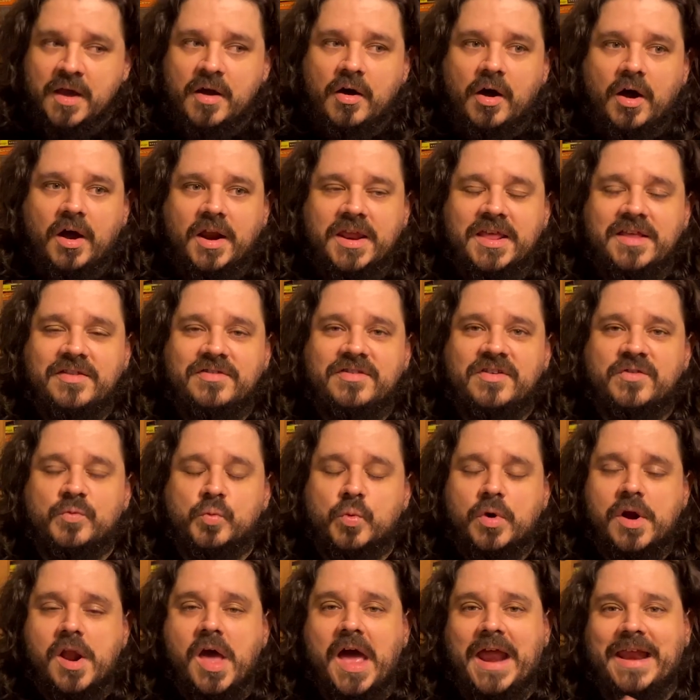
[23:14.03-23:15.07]
Audiences
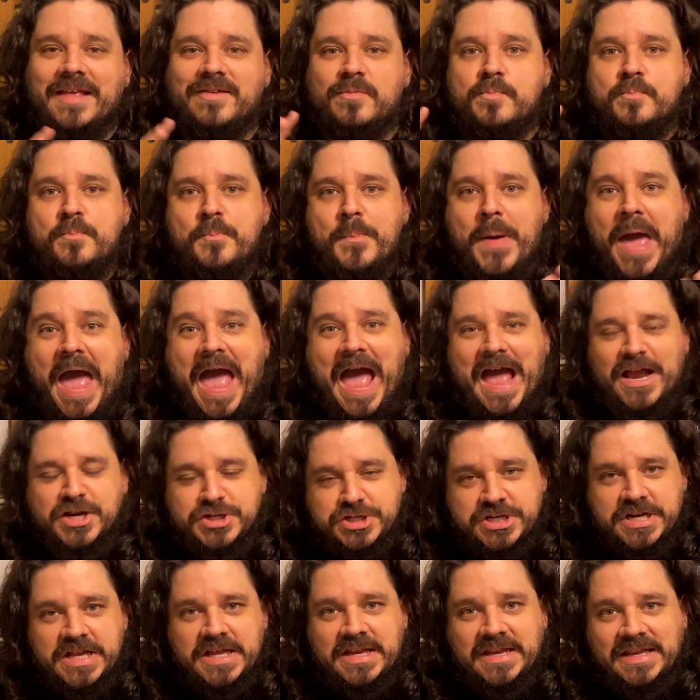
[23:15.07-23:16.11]
were not as
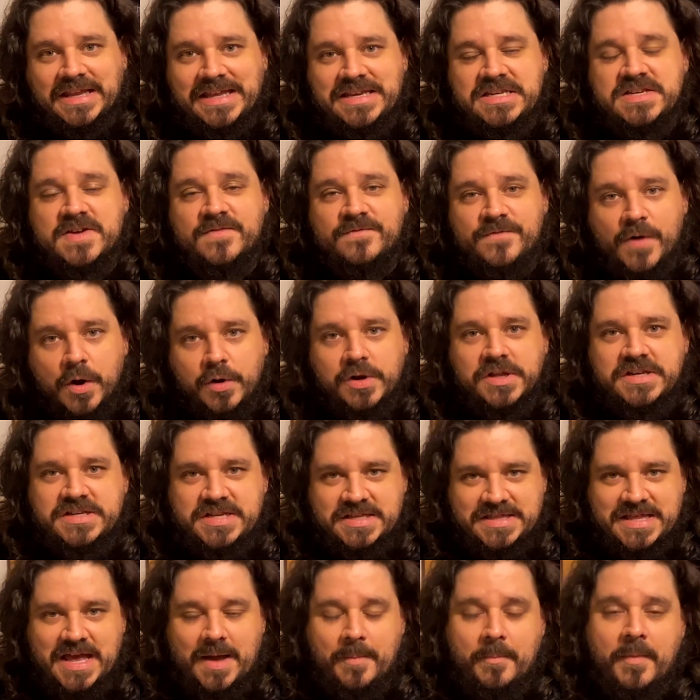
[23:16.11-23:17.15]
passionately devoted to
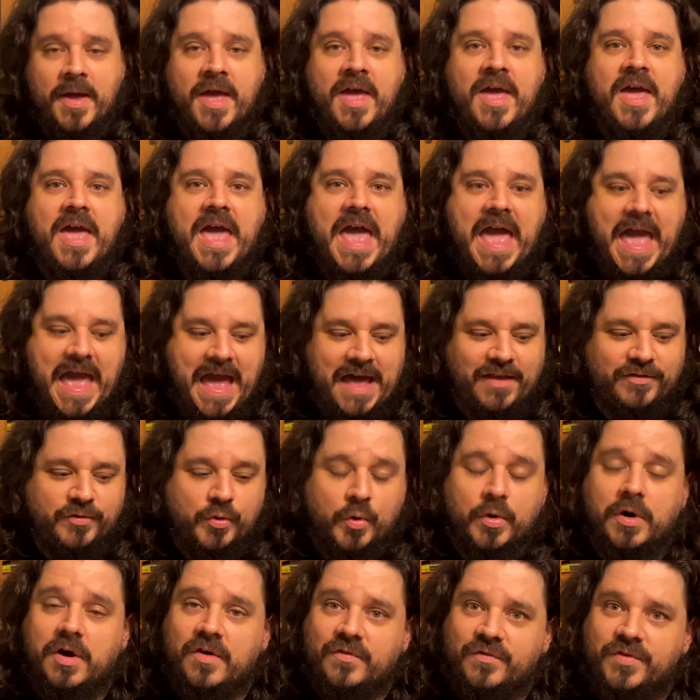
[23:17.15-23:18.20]
them as
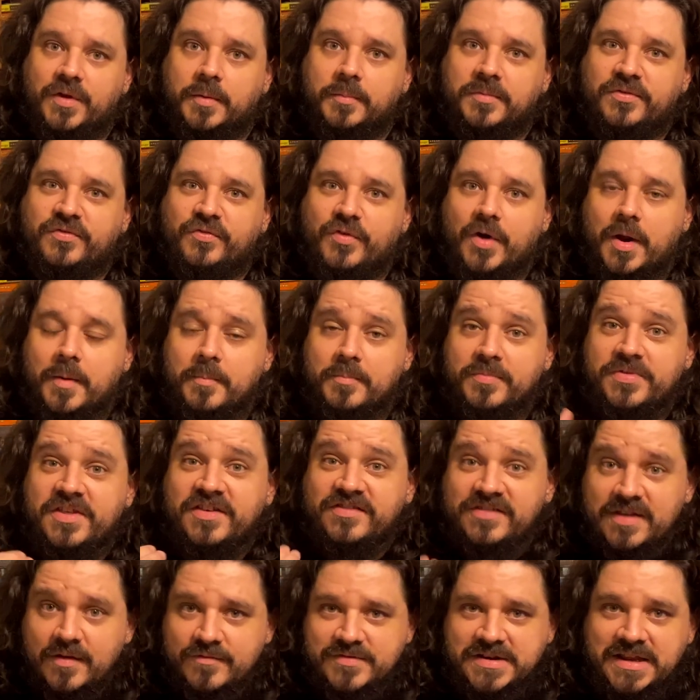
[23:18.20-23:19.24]
horror films from the
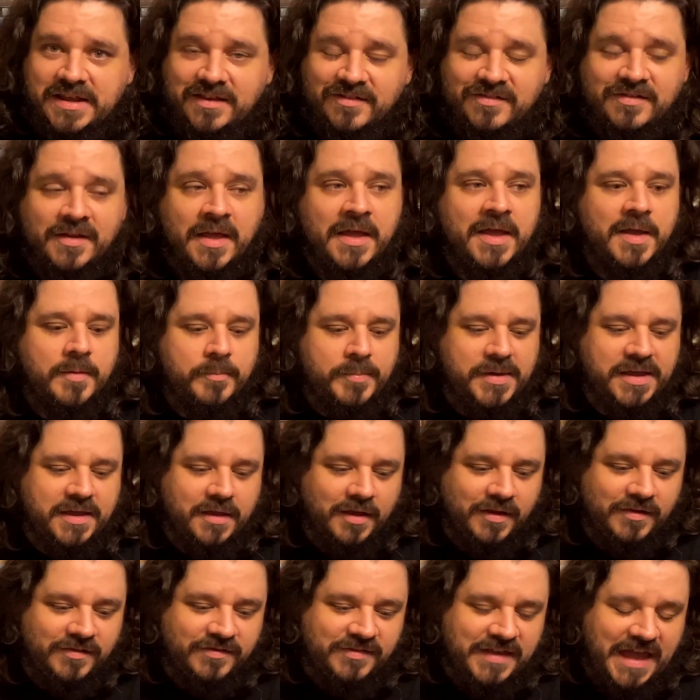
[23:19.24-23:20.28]
70s.
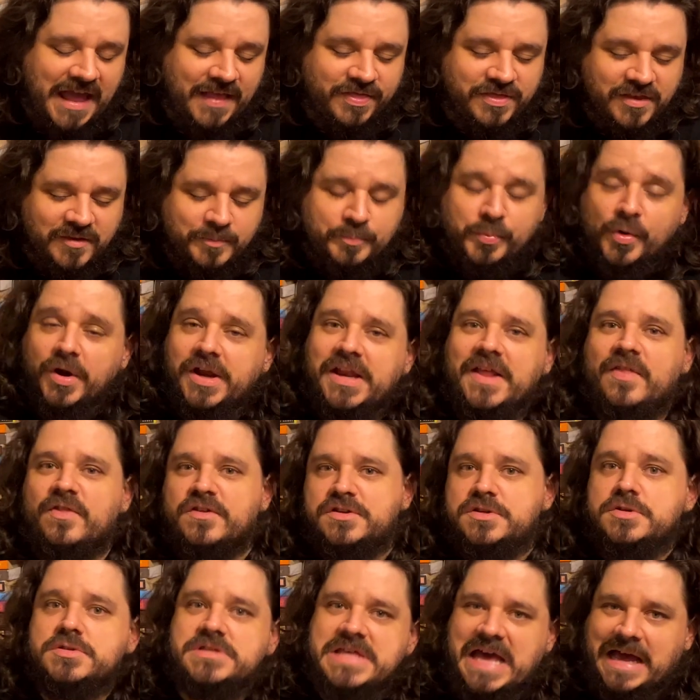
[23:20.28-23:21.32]
Because at this point in the
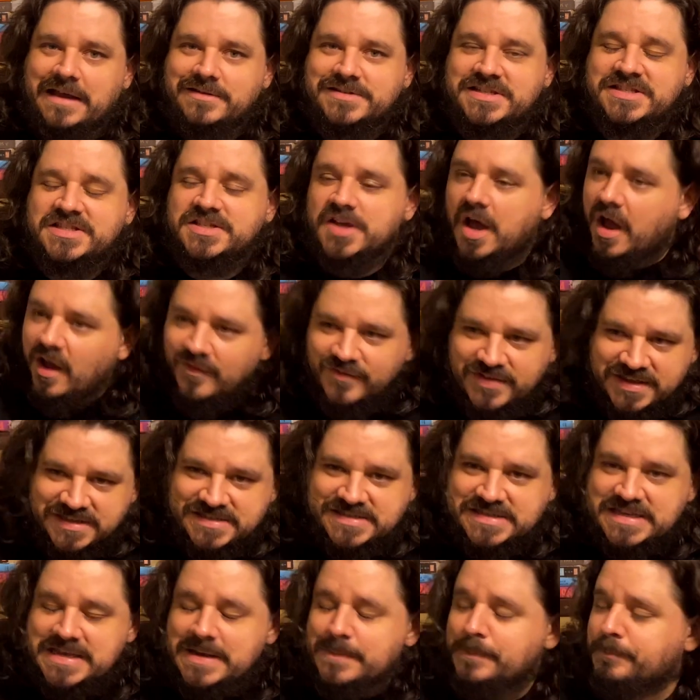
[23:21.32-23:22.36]
2000s,
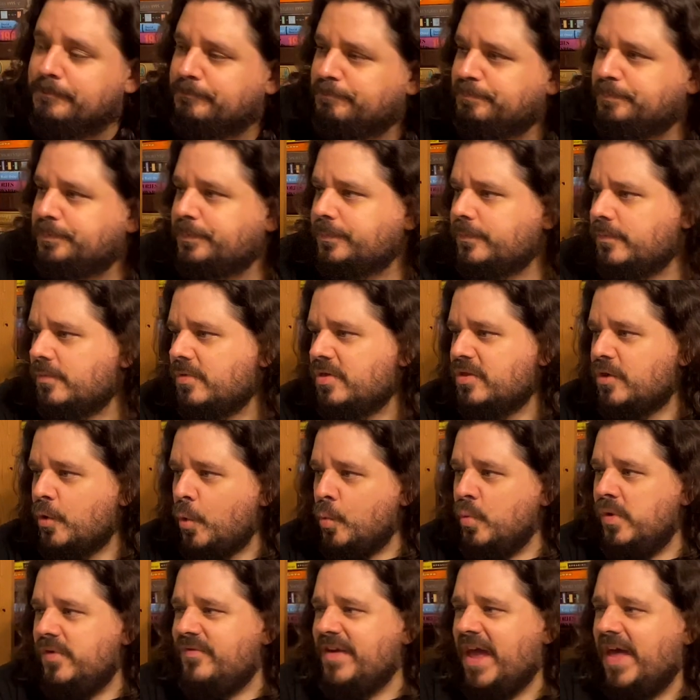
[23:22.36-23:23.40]
obviously,
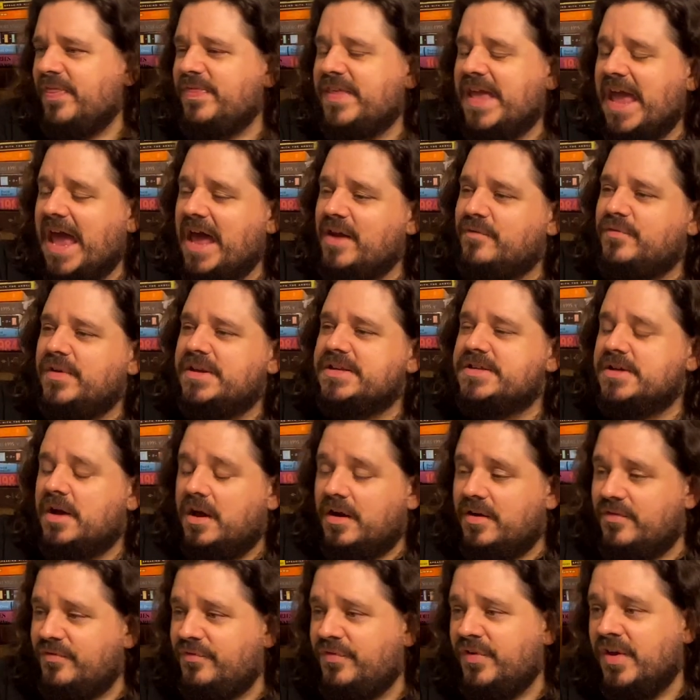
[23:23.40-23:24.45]
we've had the advent
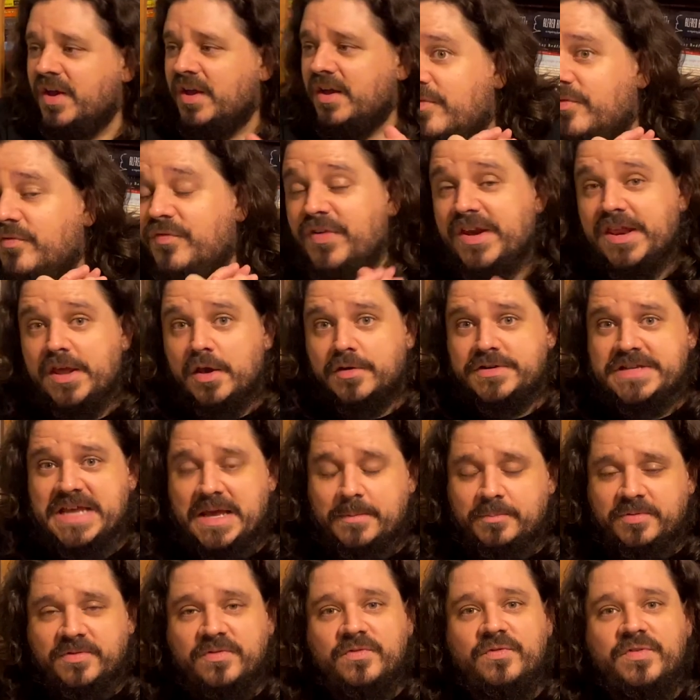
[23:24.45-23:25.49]
of
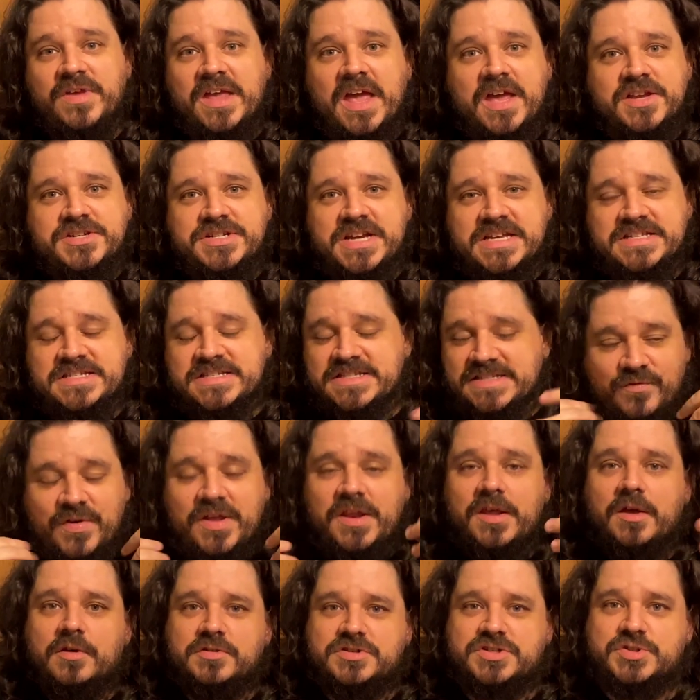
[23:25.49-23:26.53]
videotapes, VHSs,
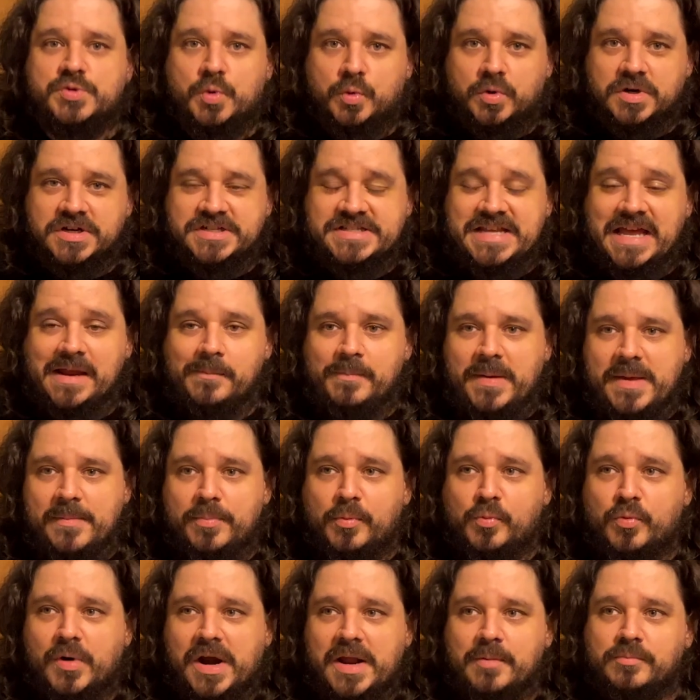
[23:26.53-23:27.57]
video stores, and people
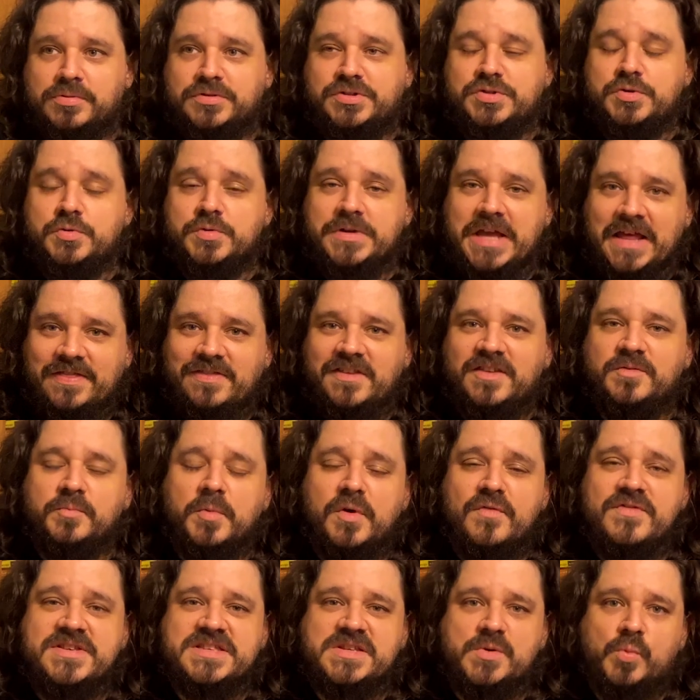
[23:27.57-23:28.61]
were able to get these
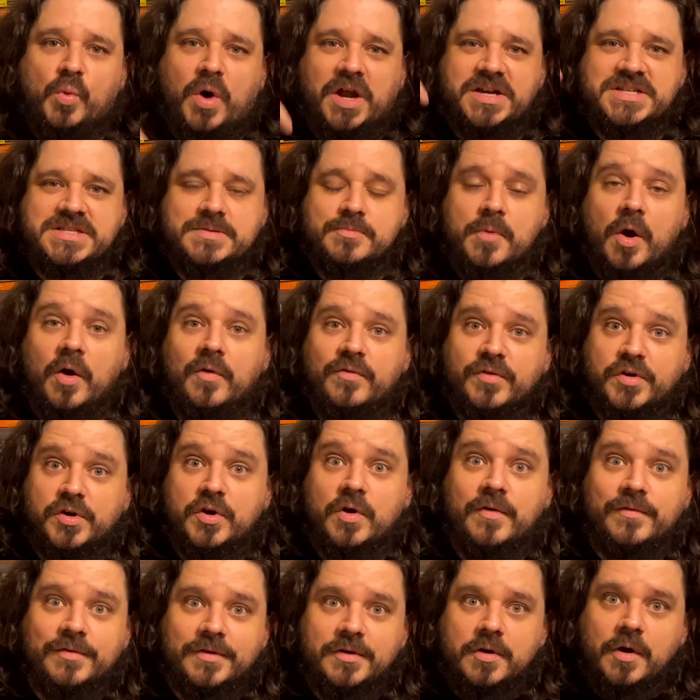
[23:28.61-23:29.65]
movies and watch them over and
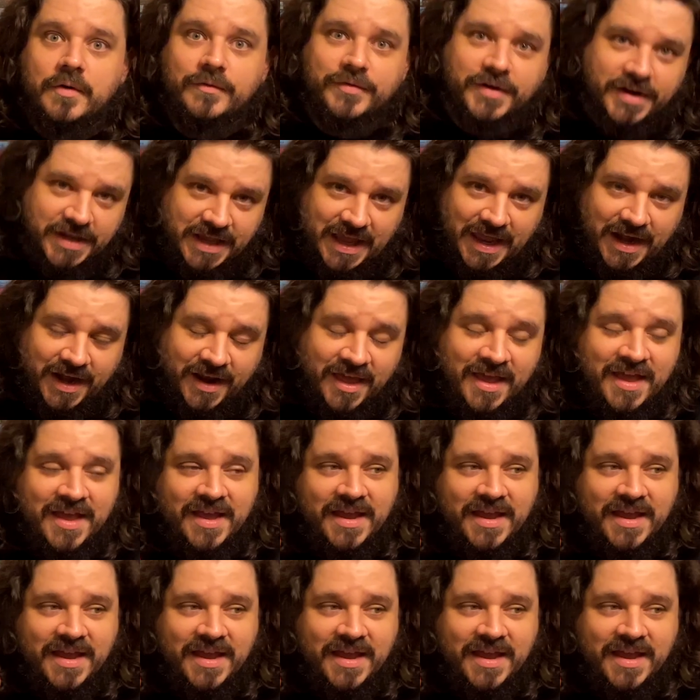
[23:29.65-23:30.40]
over and over again.